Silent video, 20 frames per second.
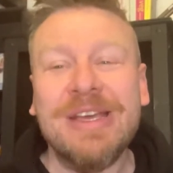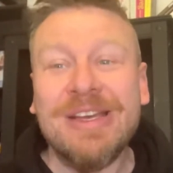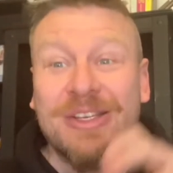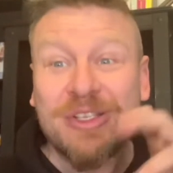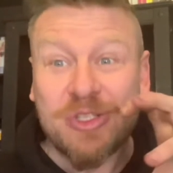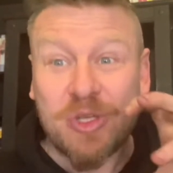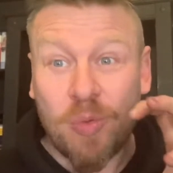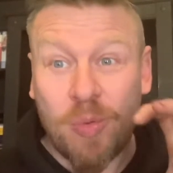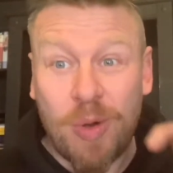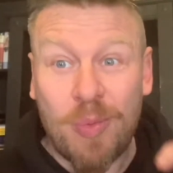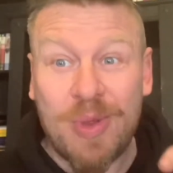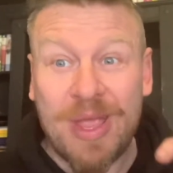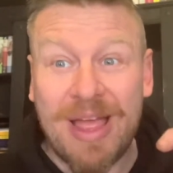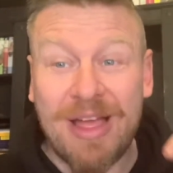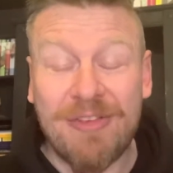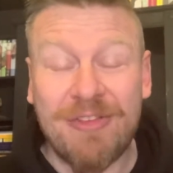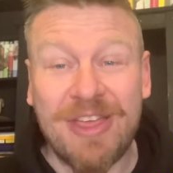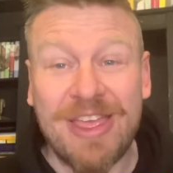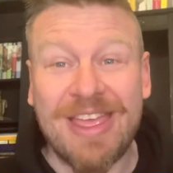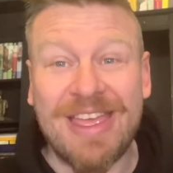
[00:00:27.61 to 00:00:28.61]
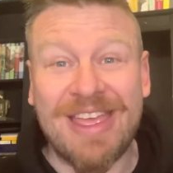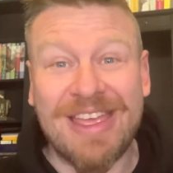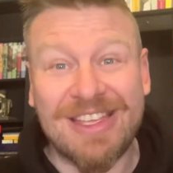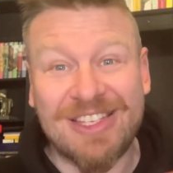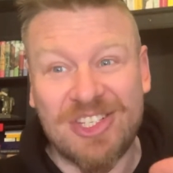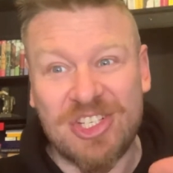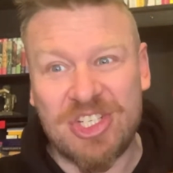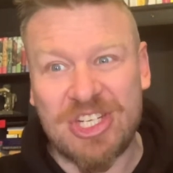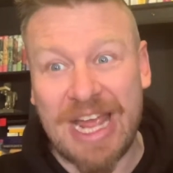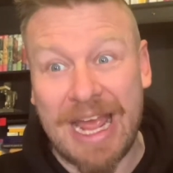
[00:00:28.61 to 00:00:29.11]
So what we have here
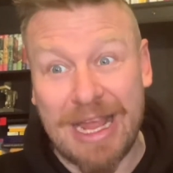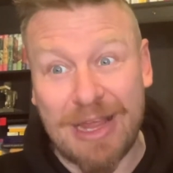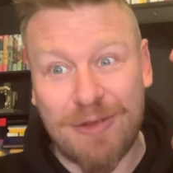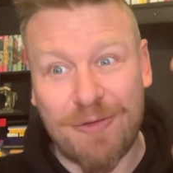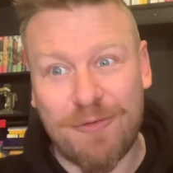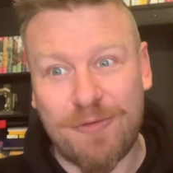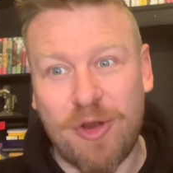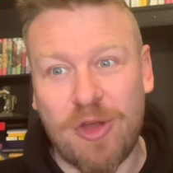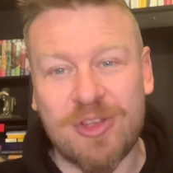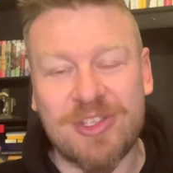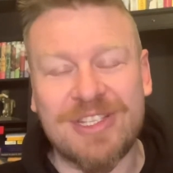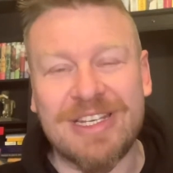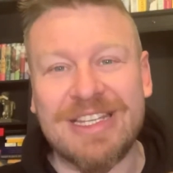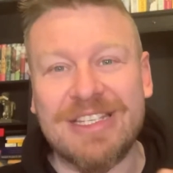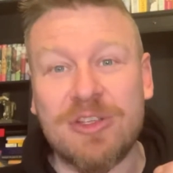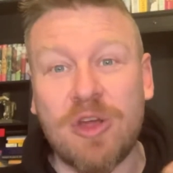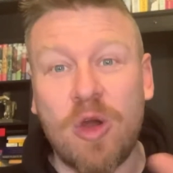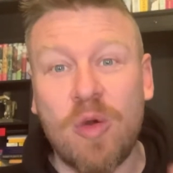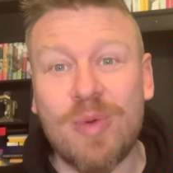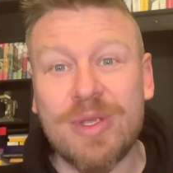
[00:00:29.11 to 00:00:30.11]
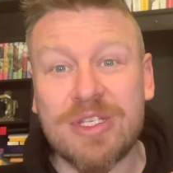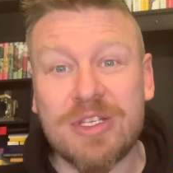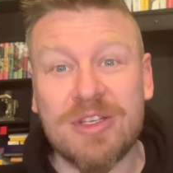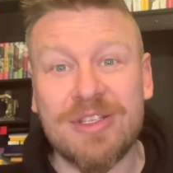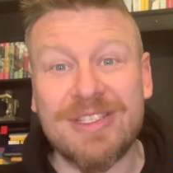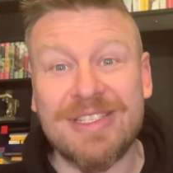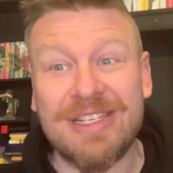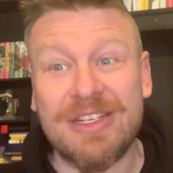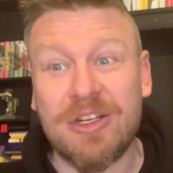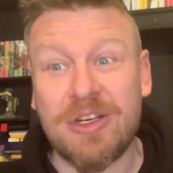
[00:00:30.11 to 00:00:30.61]
is Jack Frost and he's always
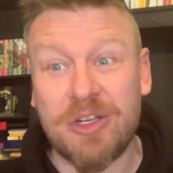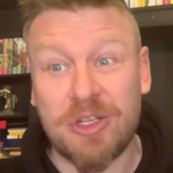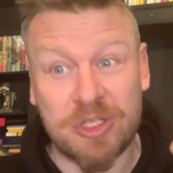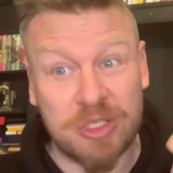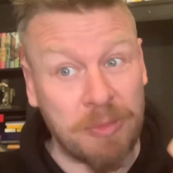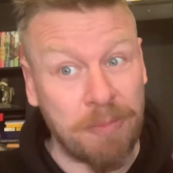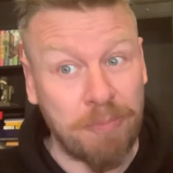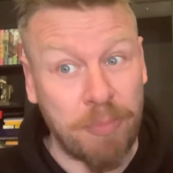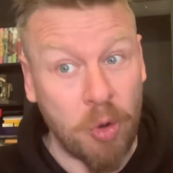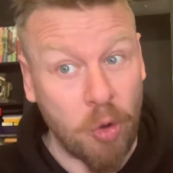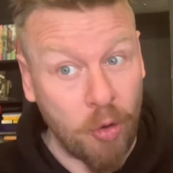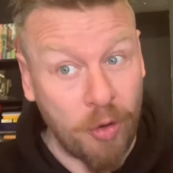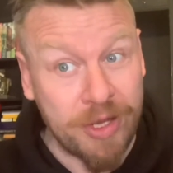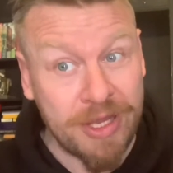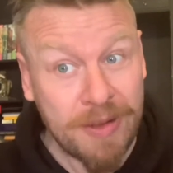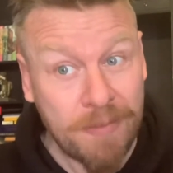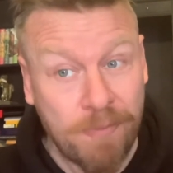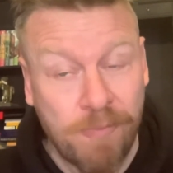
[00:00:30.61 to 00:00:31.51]
considered as a boy